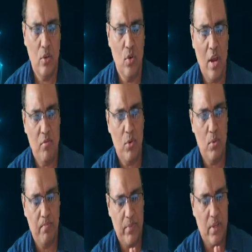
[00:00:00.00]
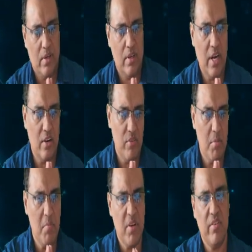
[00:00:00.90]
you have to kind of
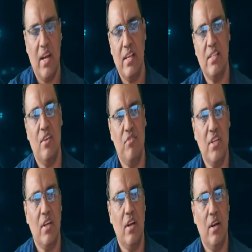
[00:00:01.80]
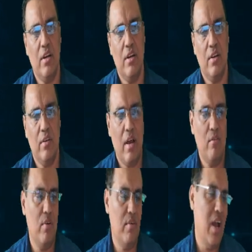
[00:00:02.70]
remember, when I say weak learner,
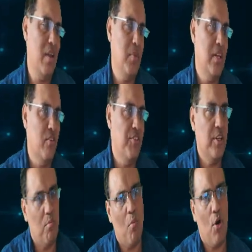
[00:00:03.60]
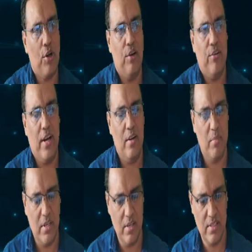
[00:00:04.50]
I mean a weak model, right?
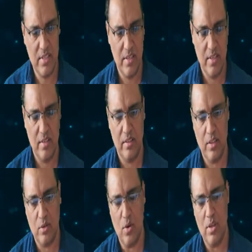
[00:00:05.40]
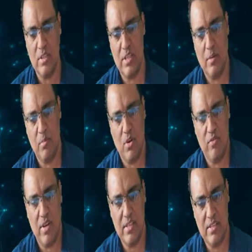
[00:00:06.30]
Because the concept
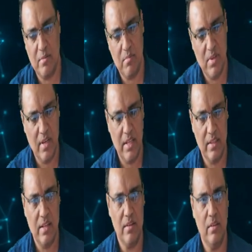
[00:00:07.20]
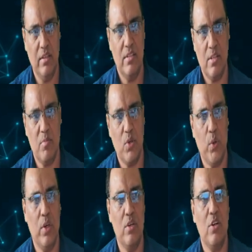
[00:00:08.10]
of ensemble and then the
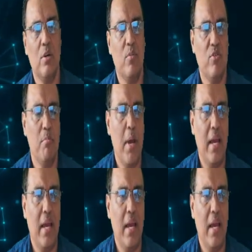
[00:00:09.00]
subsequent term of